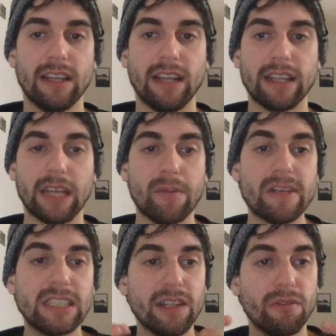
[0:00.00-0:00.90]
Like,
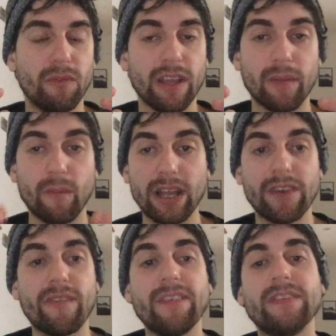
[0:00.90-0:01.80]
imagine if we
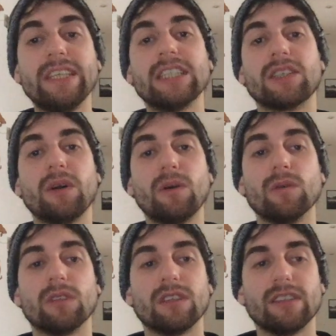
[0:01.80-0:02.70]
can run this code,